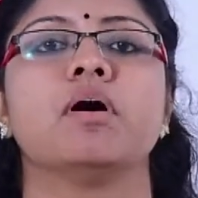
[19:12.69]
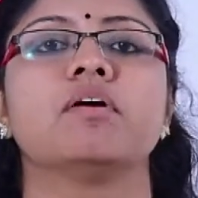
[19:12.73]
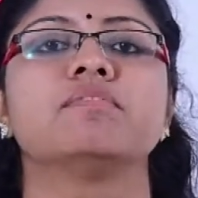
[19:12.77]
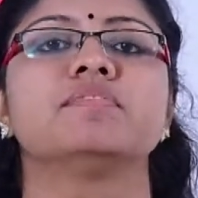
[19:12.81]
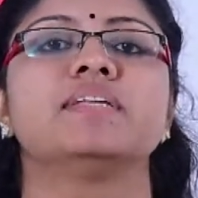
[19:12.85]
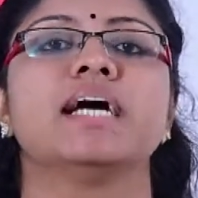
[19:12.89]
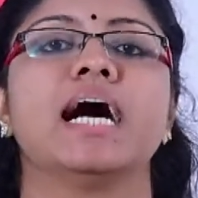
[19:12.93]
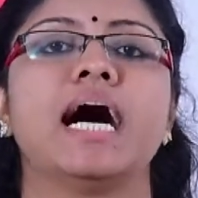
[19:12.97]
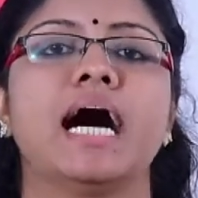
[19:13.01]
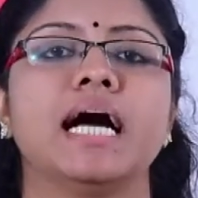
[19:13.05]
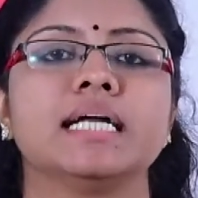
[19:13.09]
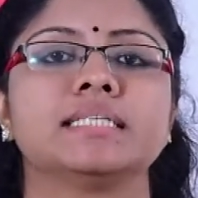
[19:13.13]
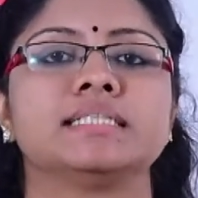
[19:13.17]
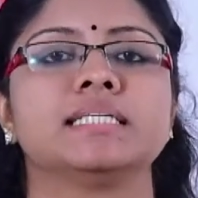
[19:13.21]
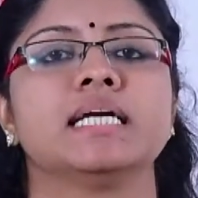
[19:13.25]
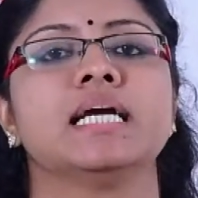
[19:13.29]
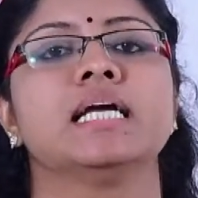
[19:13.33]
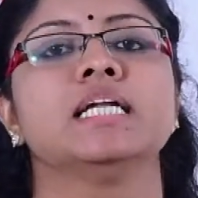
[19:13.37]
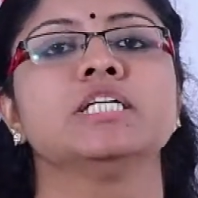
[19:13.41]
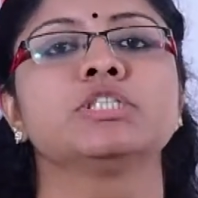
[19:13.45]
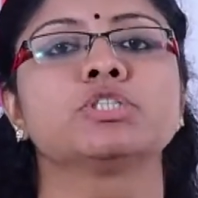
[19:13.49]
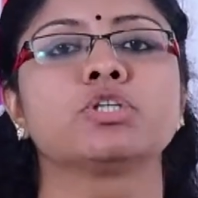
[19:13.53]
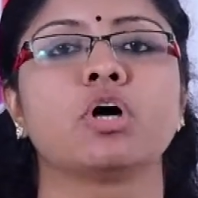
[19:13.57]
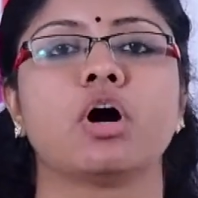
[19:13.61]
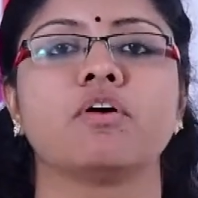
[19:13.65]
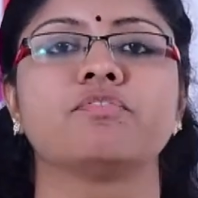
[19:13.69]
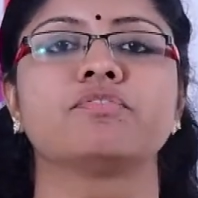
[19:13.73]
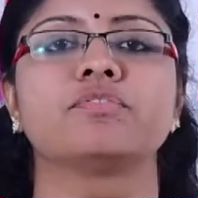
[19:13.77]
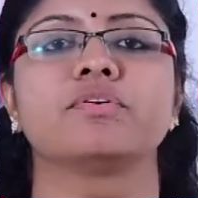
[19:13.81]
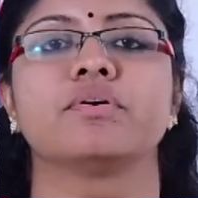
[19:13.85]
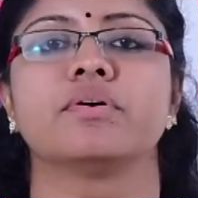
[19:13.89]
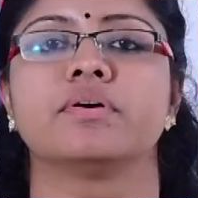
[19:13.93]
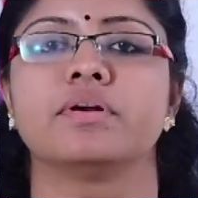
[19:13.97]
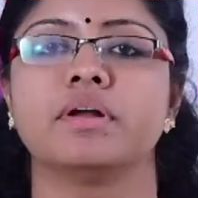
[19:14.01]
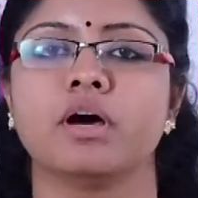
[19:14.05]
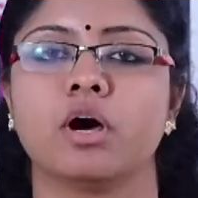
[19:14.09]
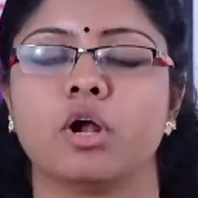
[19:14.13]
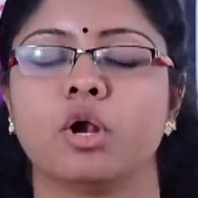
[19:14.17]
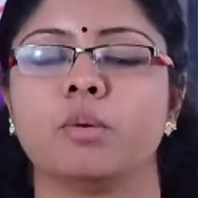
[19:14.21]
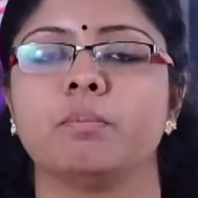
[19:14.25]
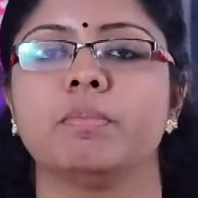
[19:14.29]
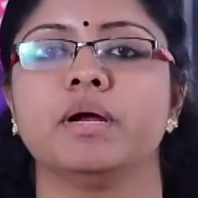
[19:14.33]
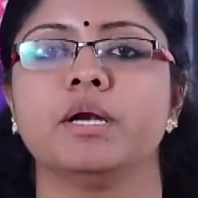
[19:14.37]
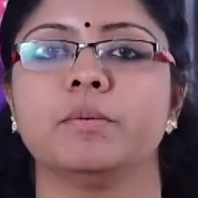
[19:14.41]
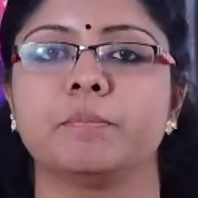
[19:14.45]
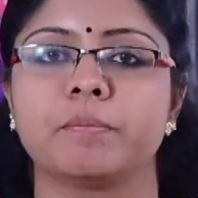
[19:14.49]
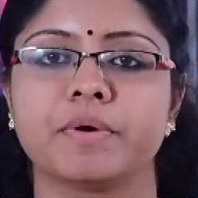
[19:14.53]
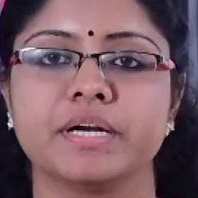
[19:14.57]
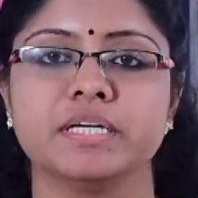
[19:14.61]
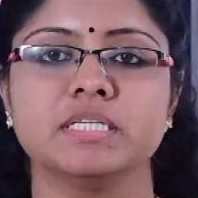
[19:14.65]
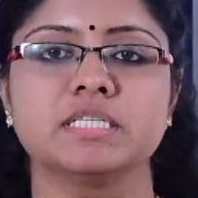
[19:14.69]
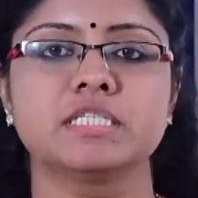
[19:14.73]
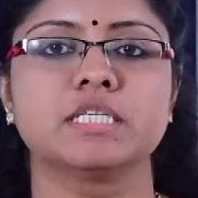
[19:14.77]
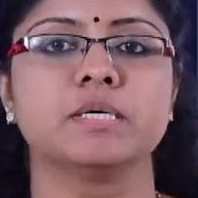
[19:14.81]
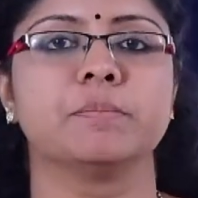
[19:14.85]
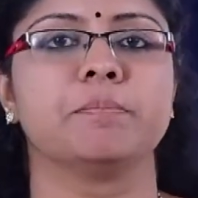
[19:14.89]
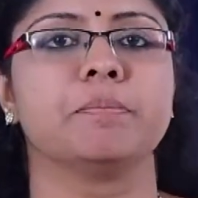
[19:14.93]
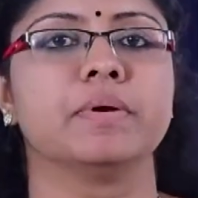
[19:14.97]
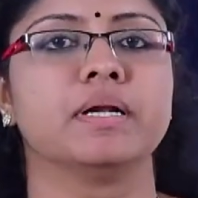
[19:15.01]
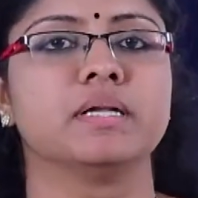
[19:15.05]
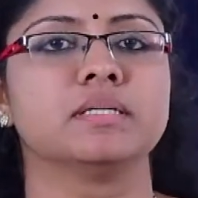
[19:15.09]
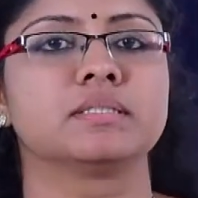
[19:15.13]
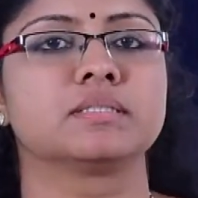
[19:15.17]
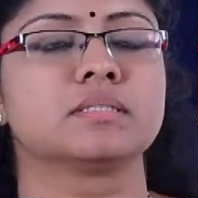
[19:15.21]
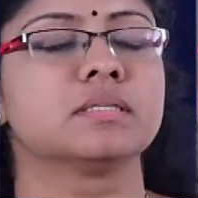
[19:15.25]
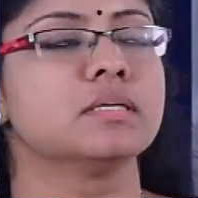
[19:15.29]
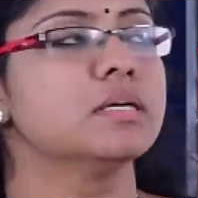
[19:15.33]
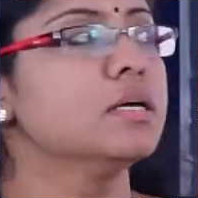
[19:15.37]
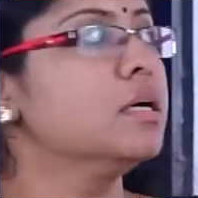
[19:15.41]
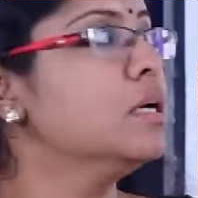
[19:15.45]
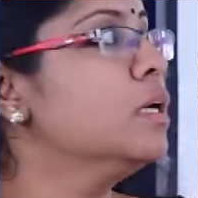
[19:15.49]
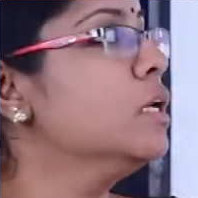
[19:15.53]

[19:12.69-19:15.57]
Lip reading: of the Agile software development principles.